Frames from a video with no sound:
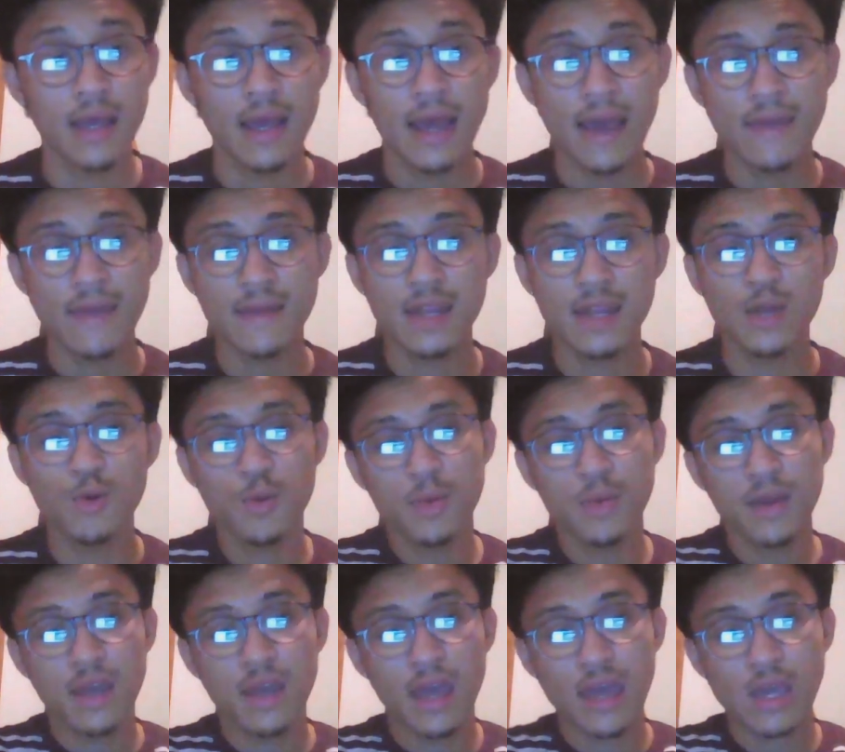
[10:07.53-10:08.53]
And then it would
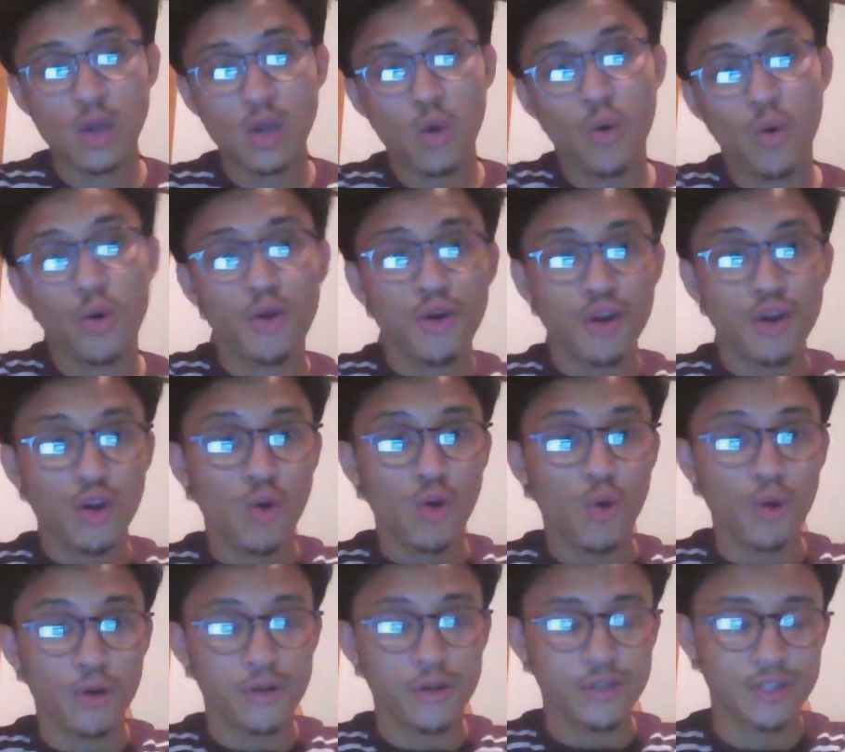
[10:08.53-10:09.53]
be a corner and
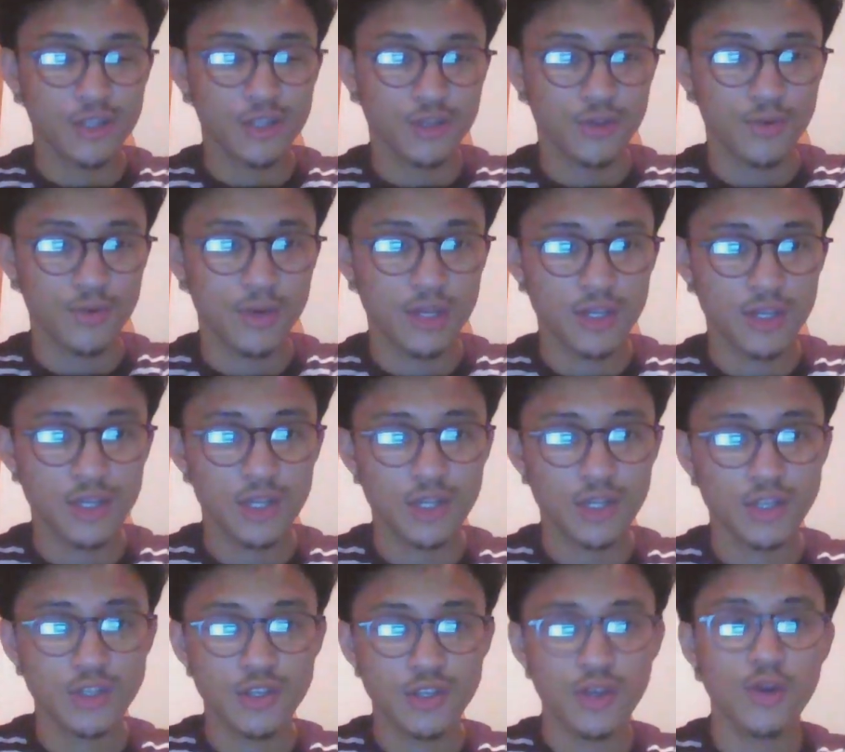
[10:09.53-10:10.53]
corner
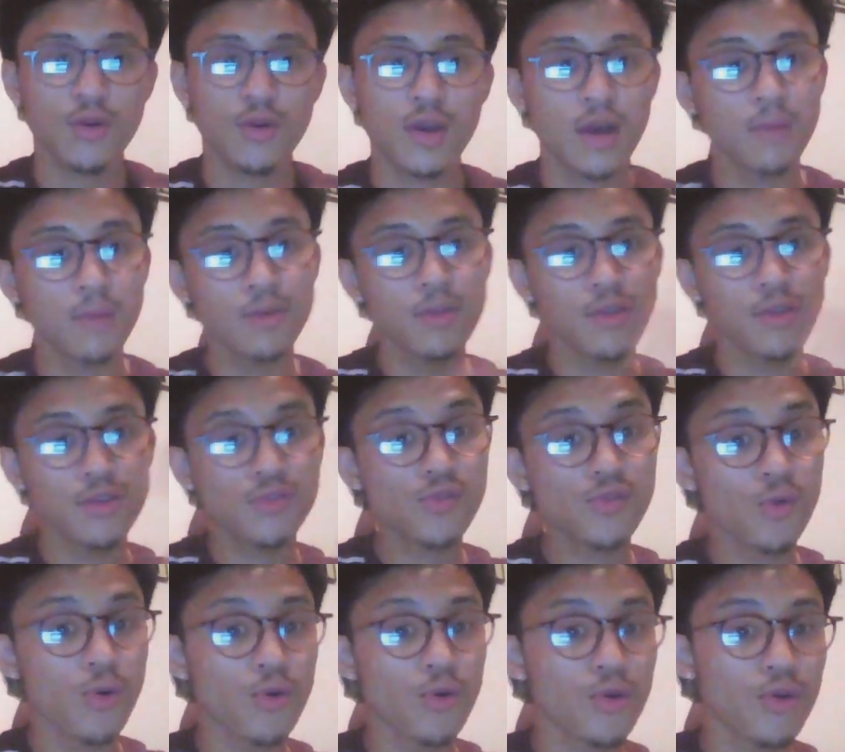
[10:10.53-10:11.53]
situation. So come to this
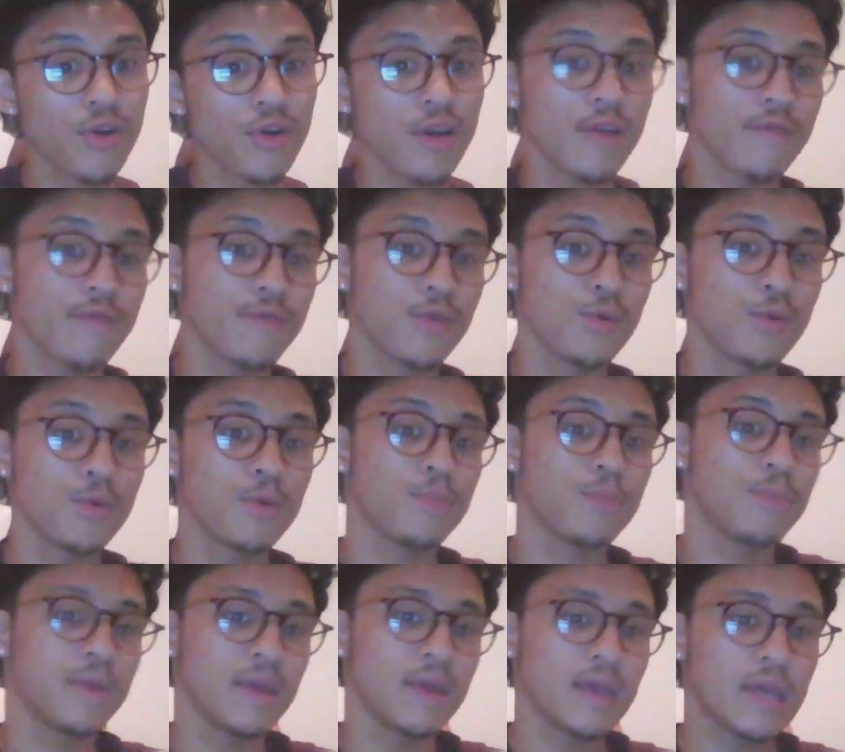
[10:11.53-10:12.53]
corner if you would
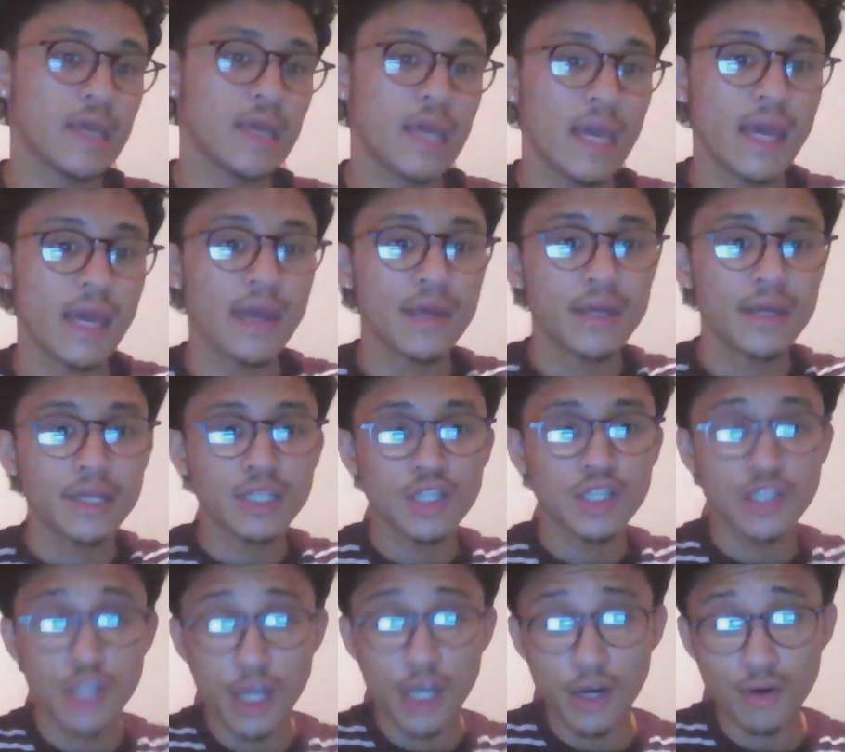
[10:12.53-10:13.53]
be
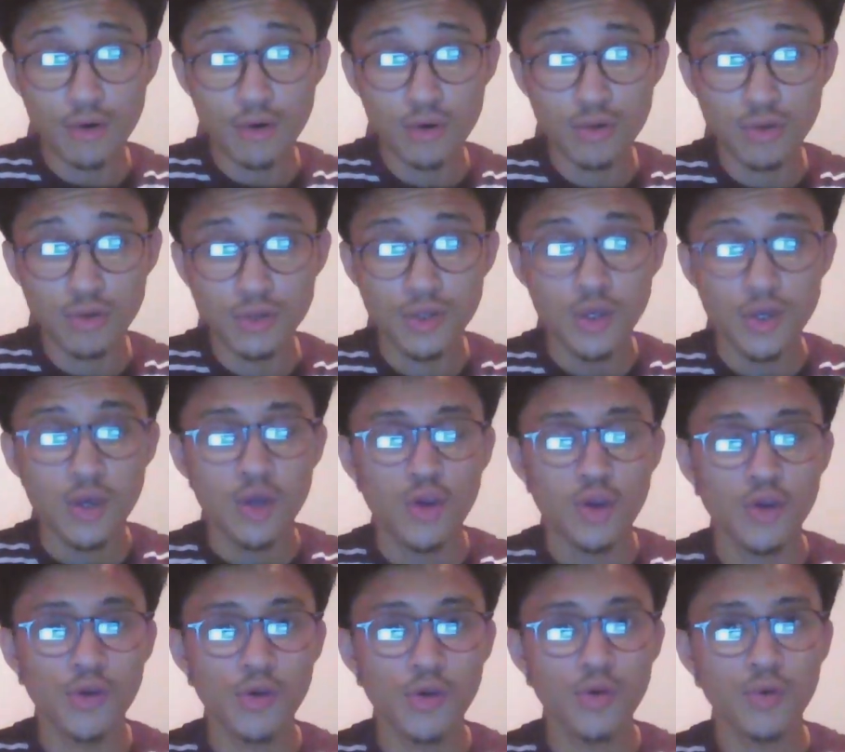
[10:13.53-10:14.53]
Gerald,
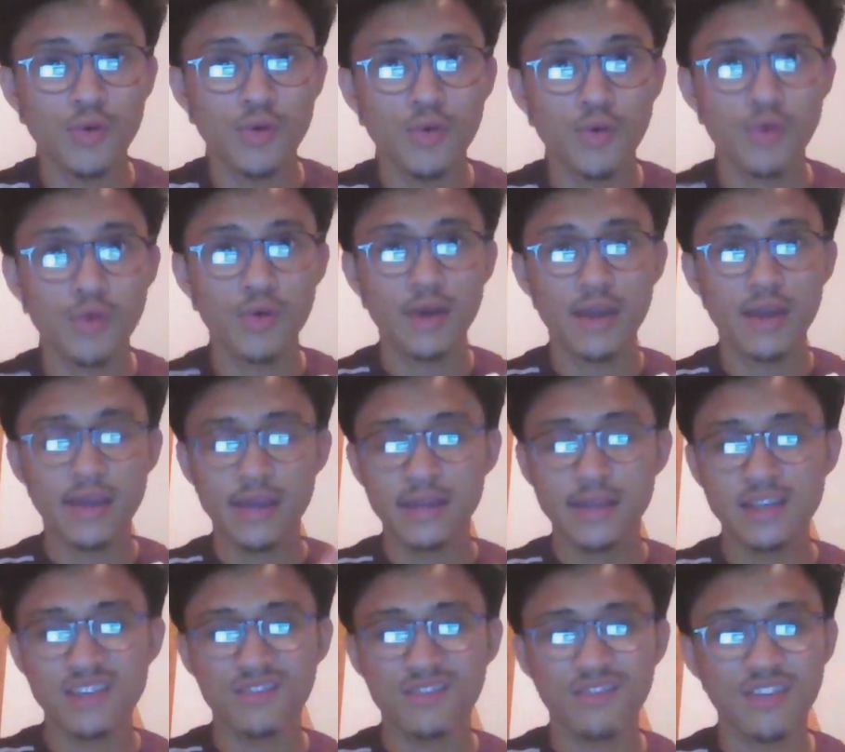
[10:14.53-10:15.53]
who
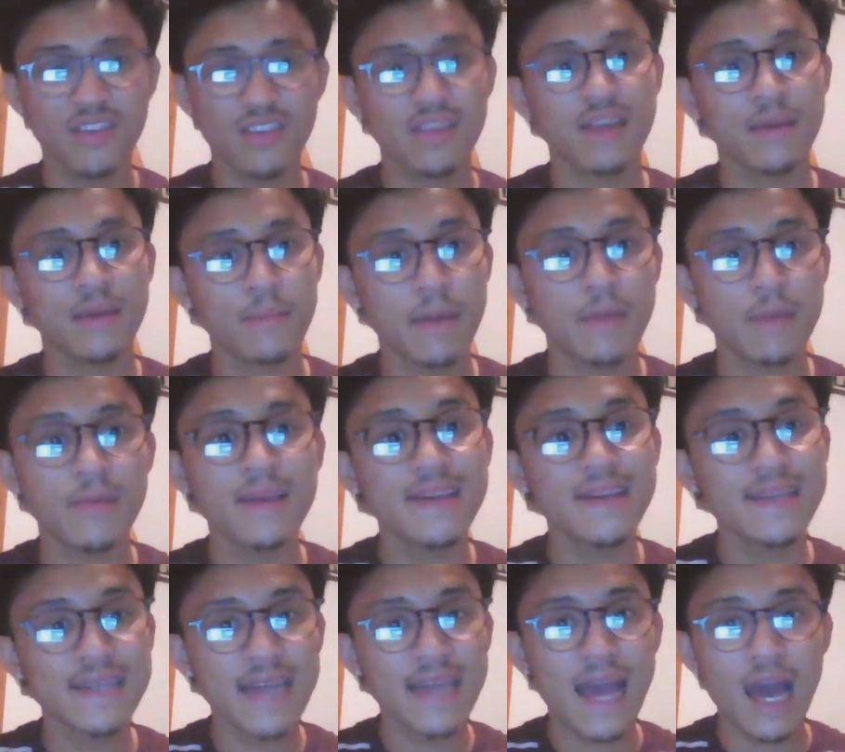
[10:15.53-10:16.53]
is feeling maybe
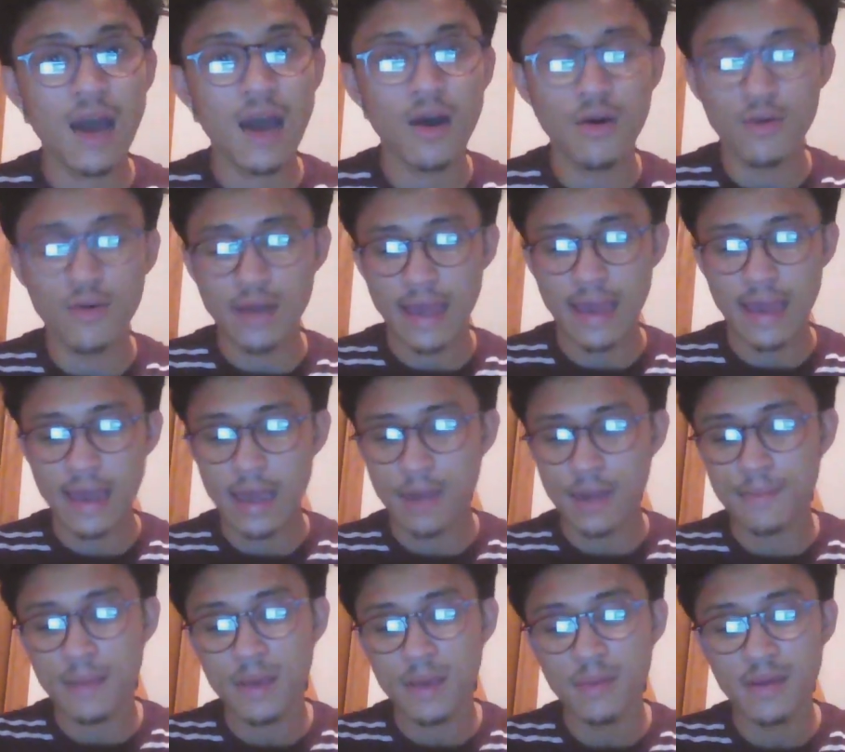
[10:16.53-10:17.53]
down,
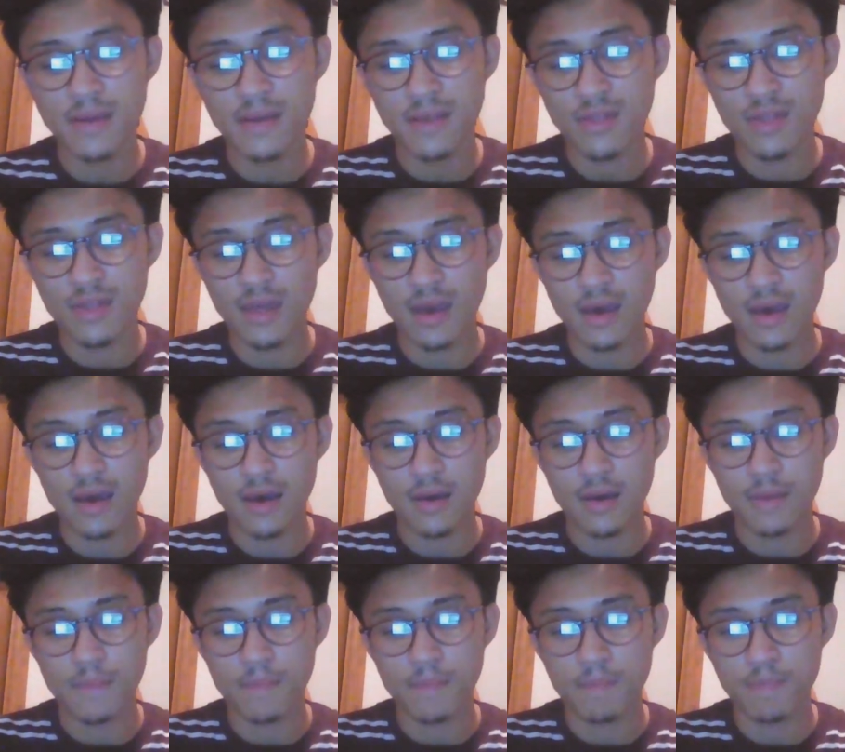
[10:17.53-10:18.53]
and maybe
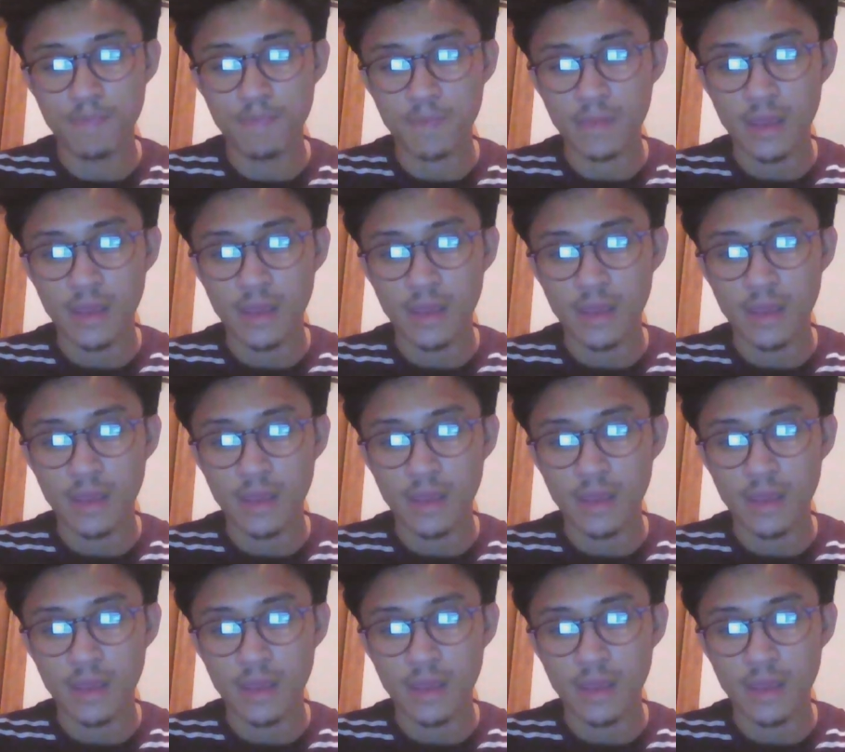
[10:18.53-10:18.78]
the